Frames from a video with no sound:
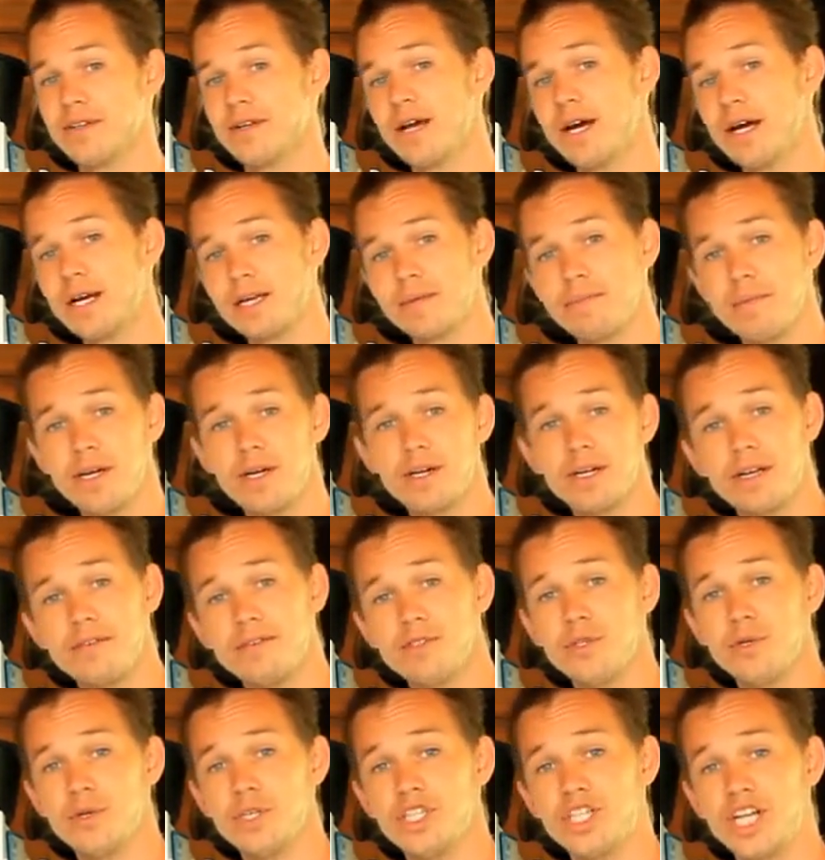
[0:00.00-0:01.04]
The non-committer
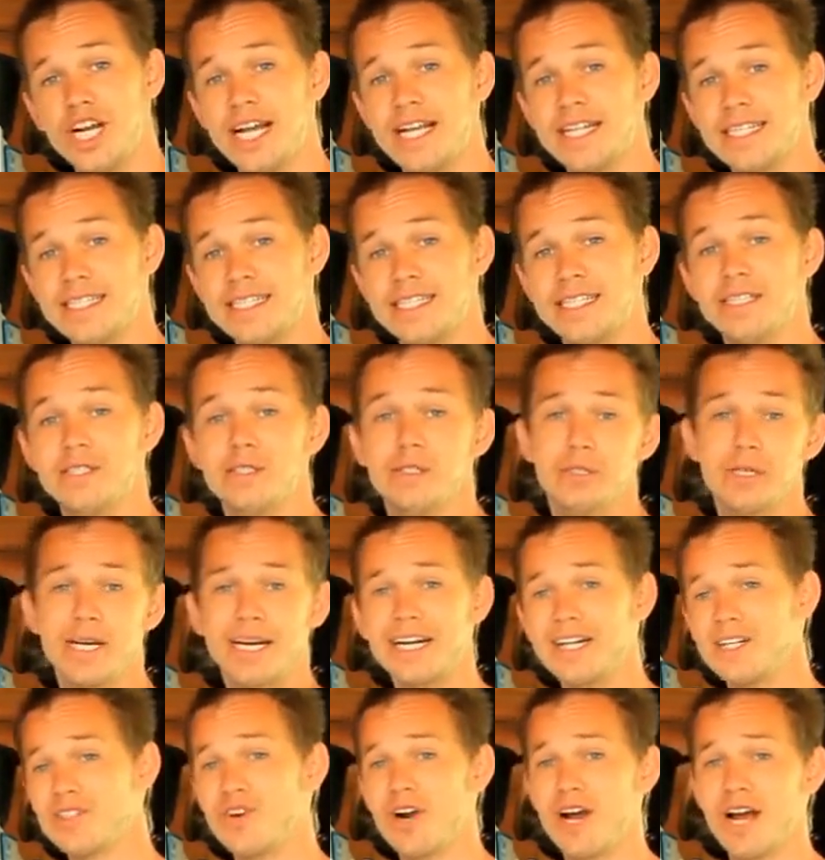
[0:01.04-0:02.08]
gives you a chance to
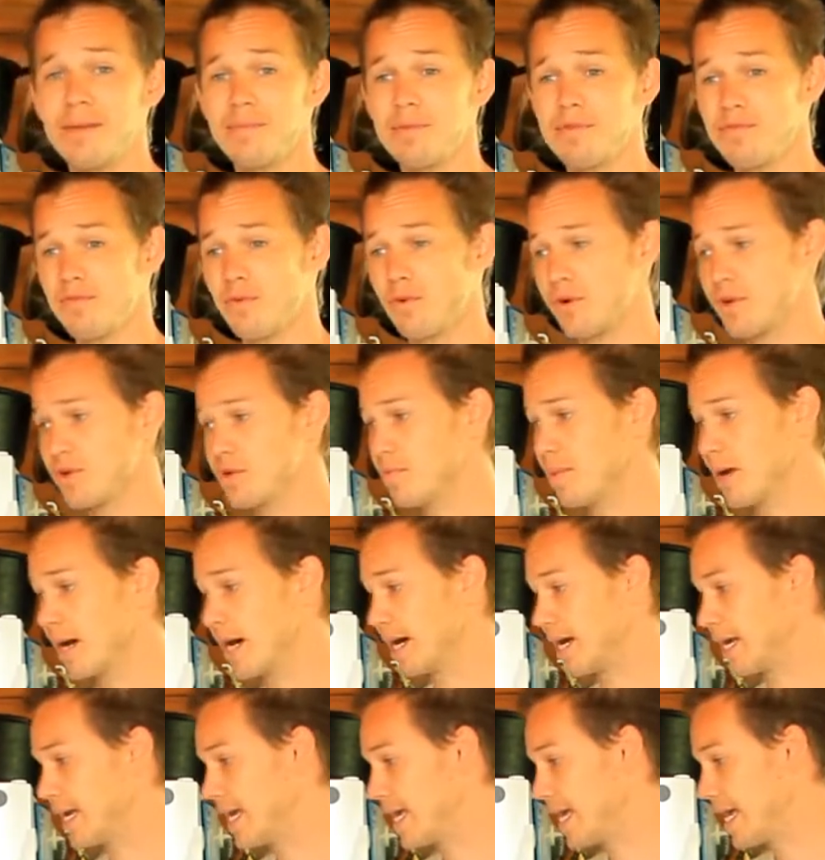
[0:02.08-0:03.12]
kind of try before you
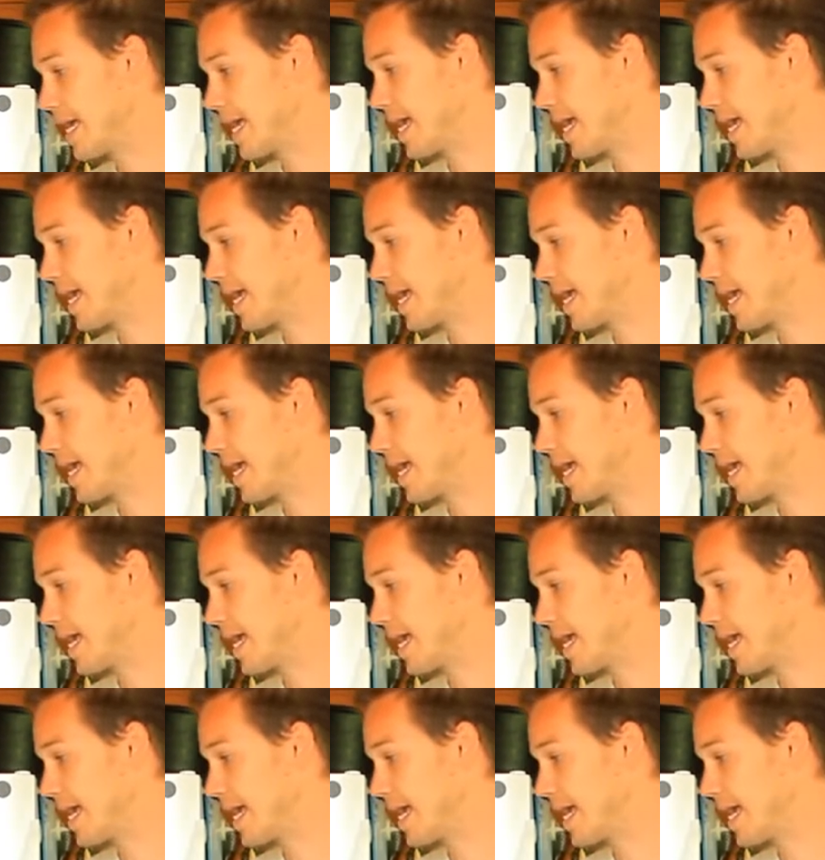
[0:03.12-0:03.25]
buy,